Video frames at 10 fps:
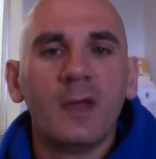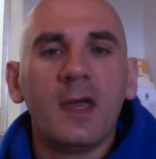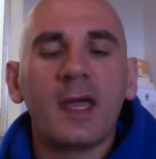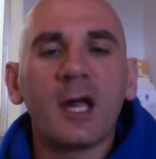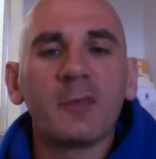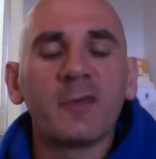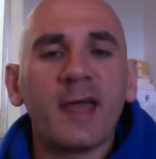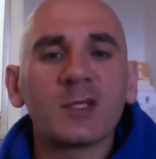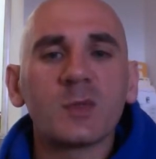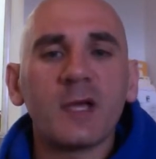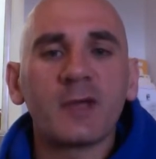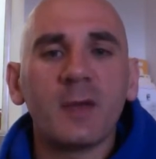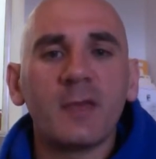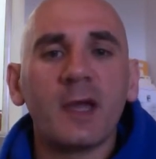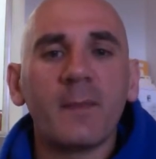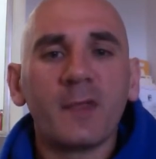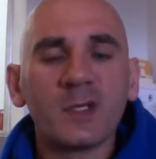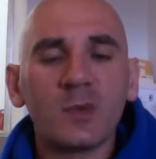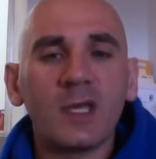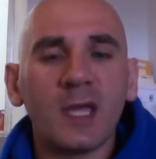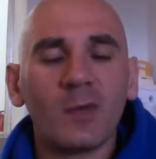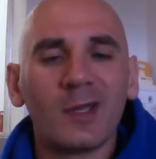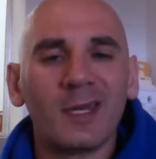And a couple of announcements we have coming up. This weekend we're